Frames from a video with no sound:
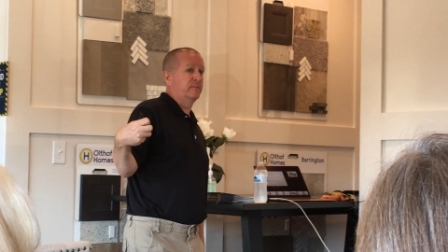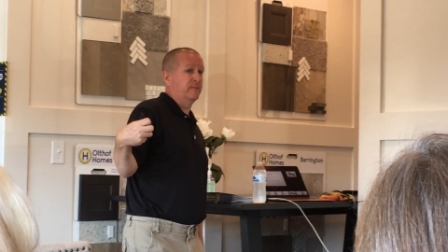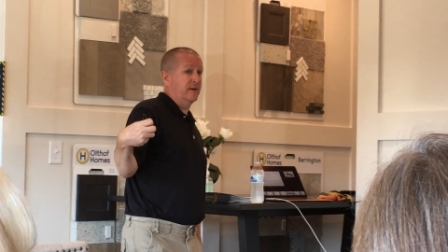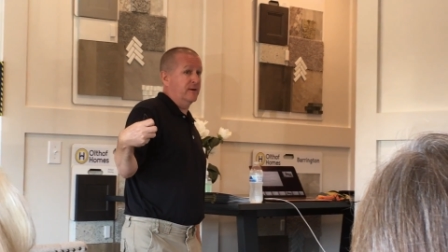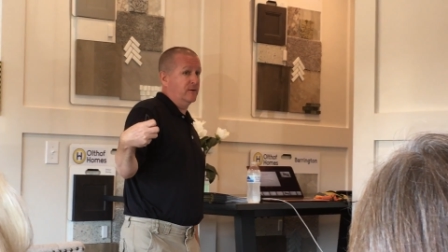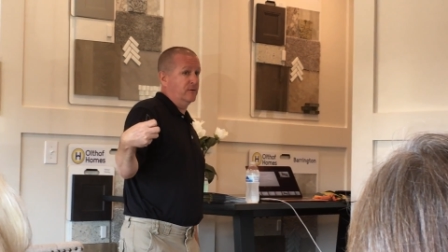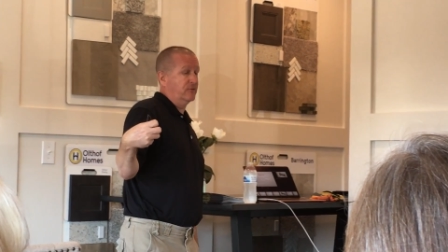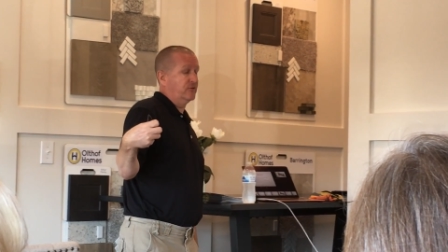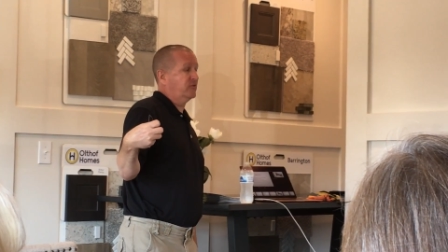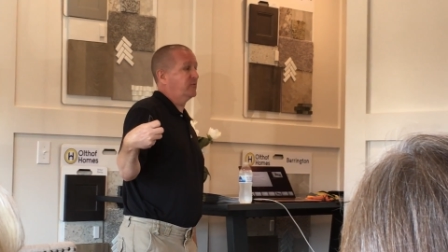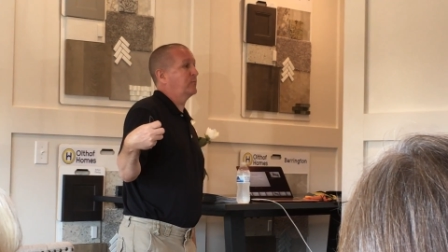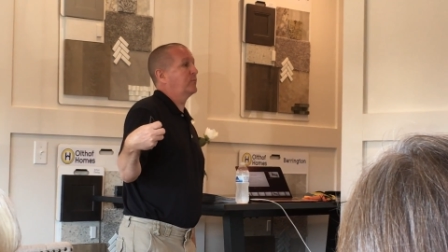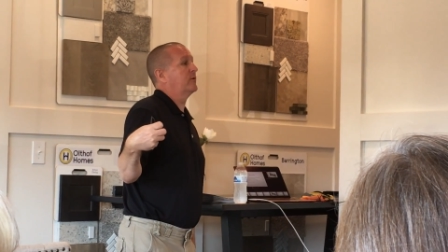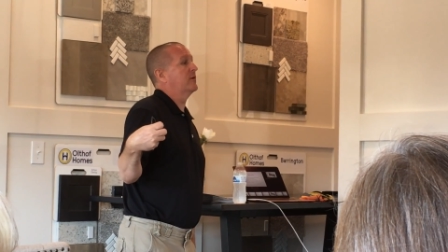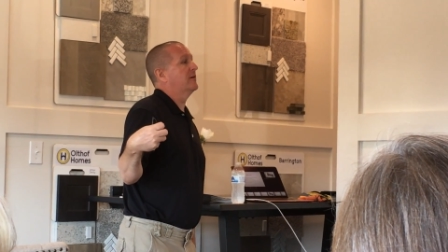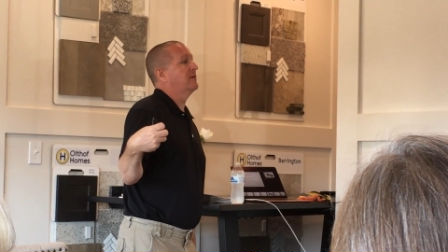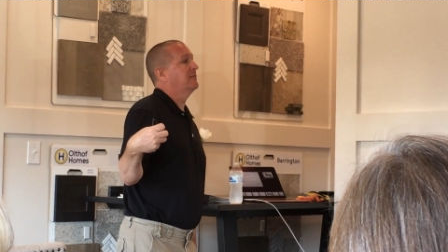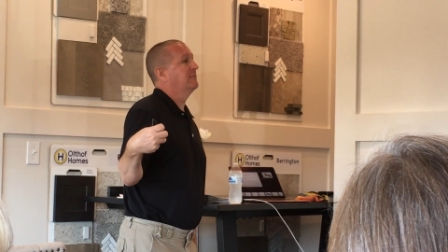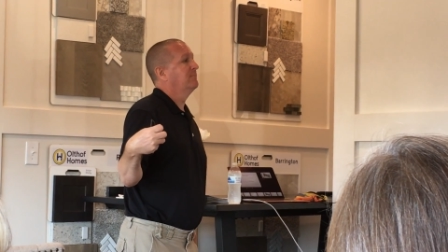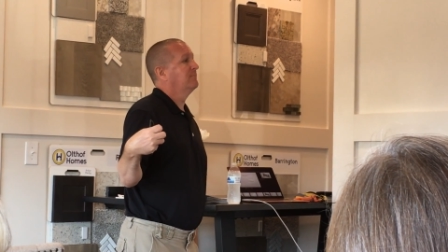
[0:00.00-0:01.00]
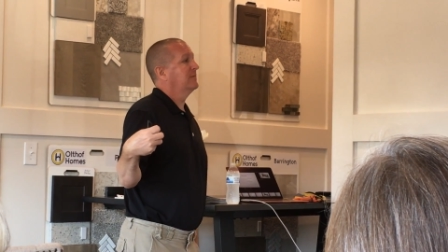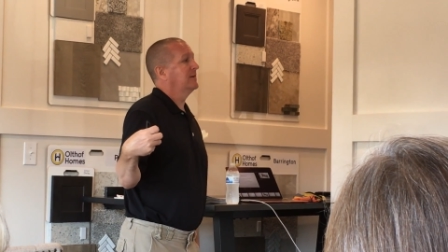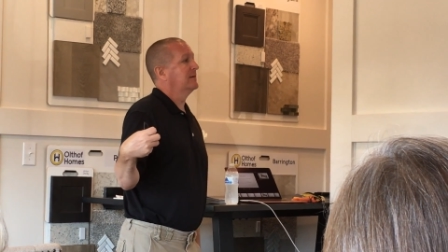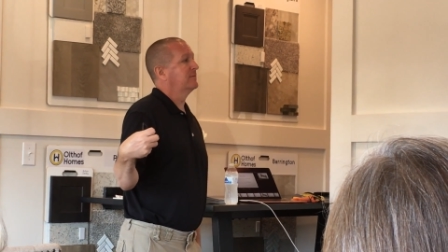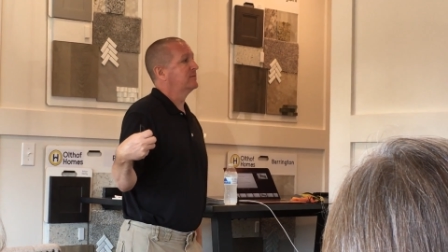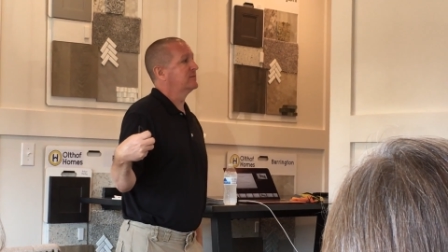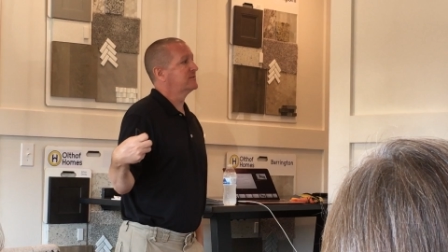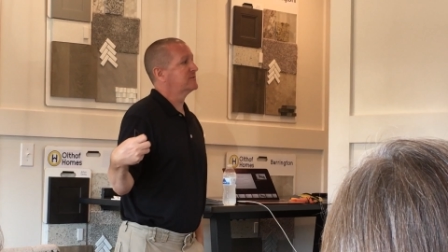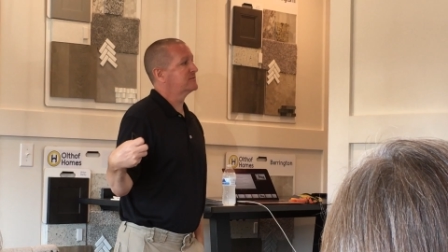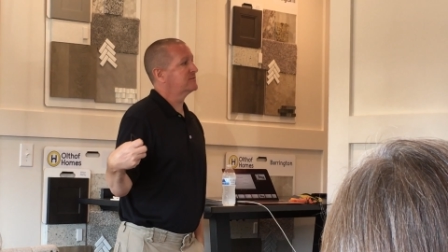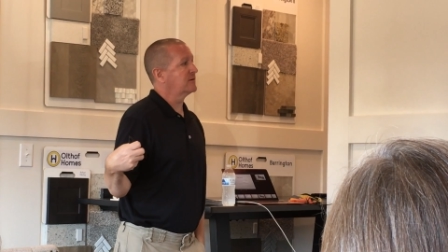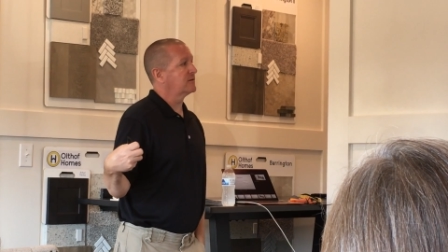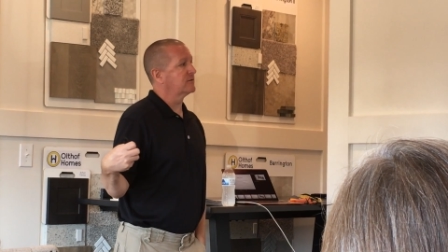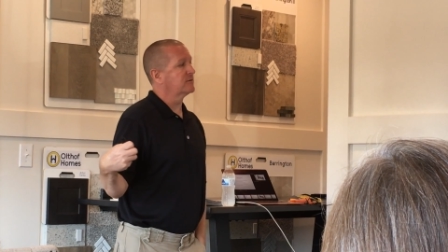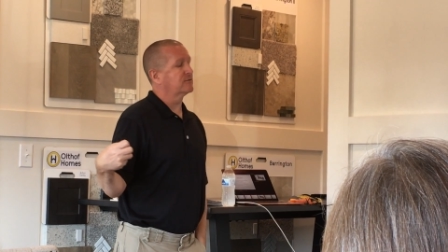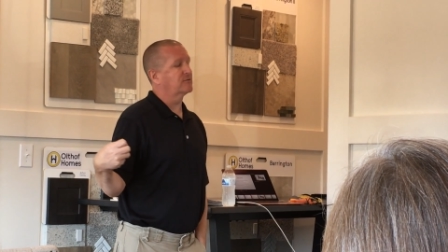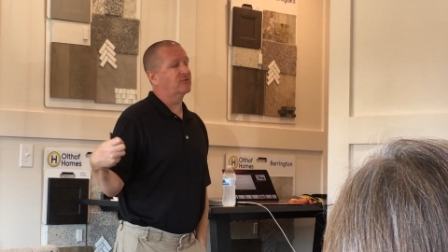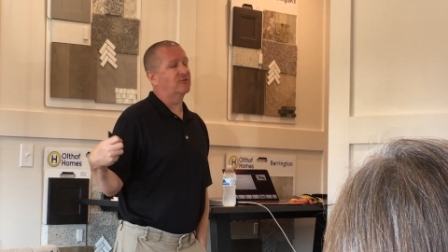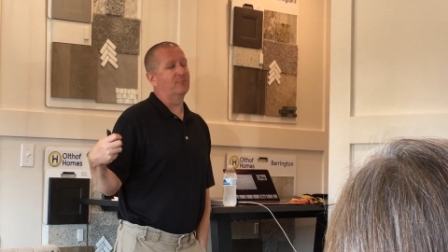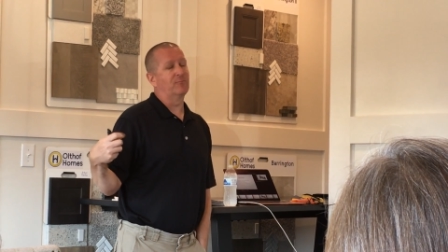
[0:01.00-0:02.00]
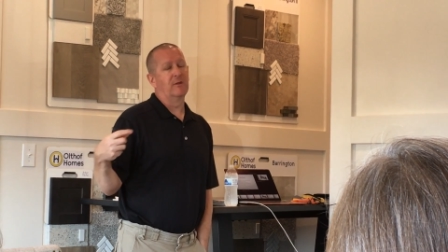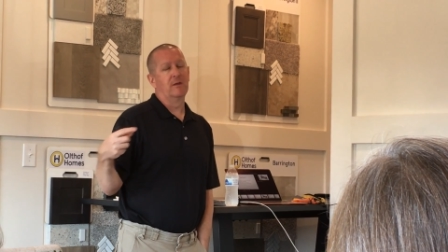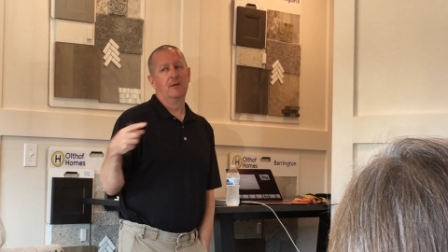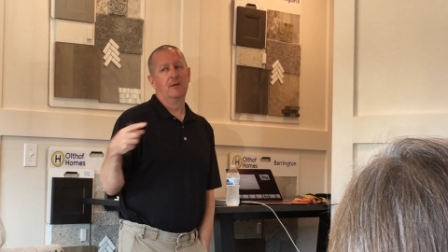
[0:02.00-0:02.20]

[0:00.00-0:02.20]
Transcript: fire to spread if it starts.